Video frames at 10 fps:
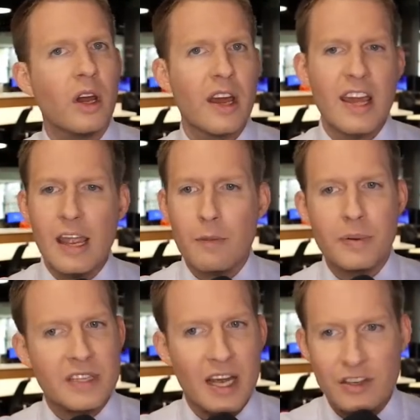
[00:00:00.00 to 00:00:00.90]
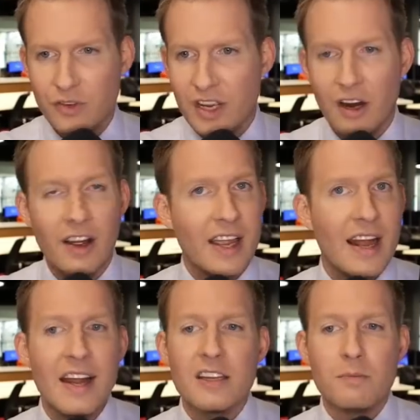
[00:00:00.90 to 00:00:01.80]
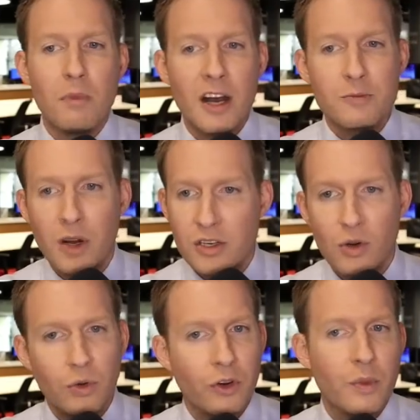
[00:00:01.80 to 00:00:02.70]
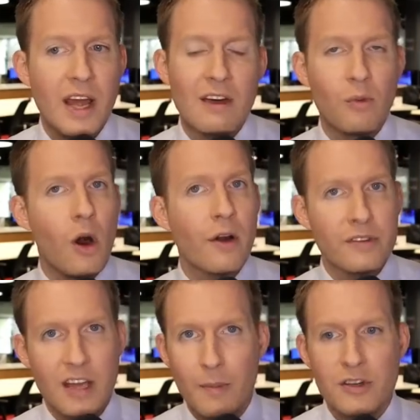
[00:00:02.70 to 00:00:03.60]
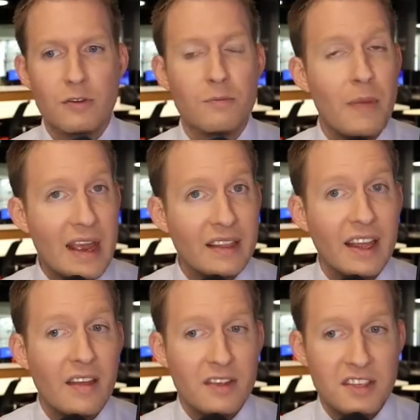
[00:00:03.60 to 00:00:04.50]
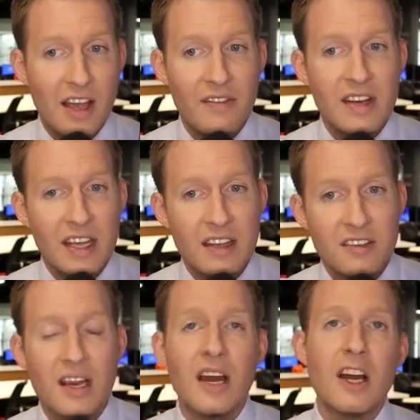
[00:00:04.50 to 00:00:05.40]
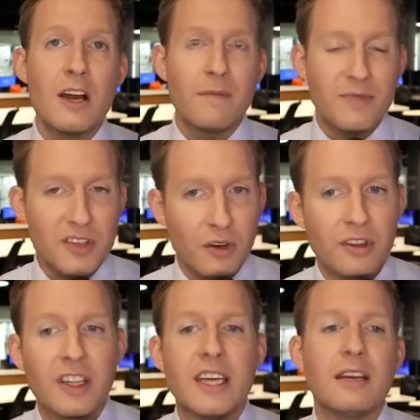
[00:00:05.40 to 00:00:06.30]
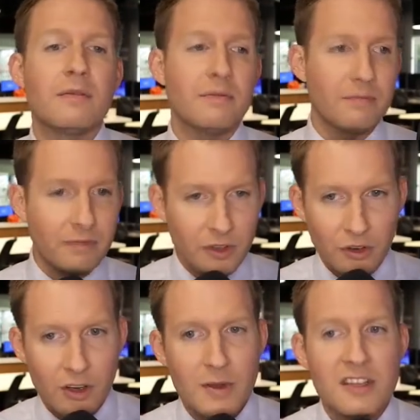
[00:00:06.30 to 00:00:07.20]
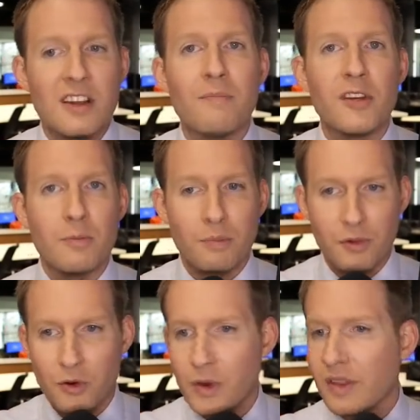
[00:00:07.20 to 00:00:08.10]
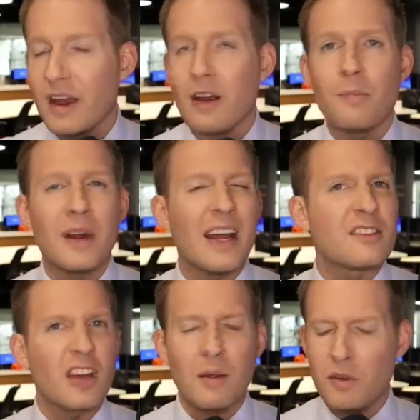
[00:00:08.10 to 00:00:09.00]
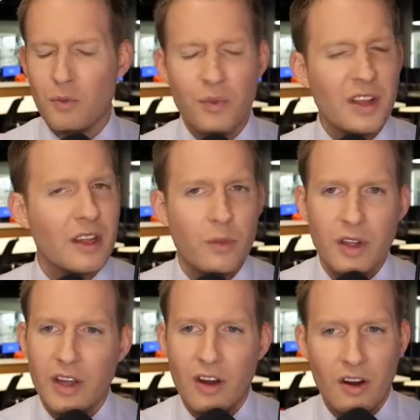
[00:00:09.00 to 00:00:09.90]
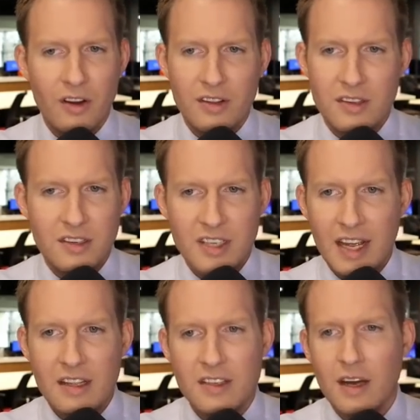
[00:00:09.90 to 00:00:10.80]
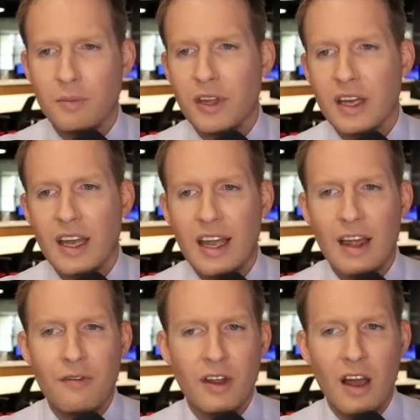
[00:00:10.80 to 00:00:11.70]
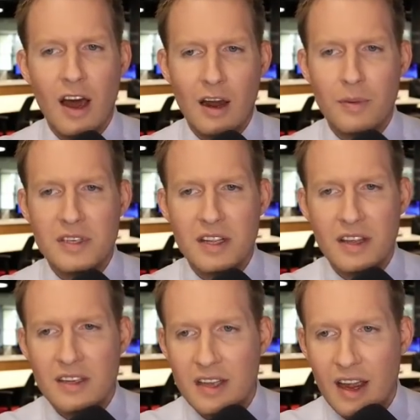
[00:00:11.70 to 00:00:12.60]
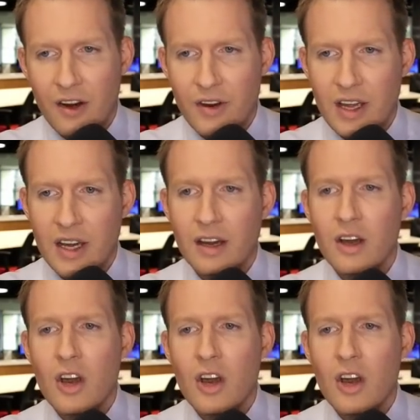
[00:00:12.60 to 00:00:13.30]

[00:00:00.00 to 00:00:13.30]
heat potential here. Again, it is much, much cooler. We have water temperatures mainly in the seventies. Certainly, there could be something brewing there, but it's going to be really, really hard to sustain something if it got up into this area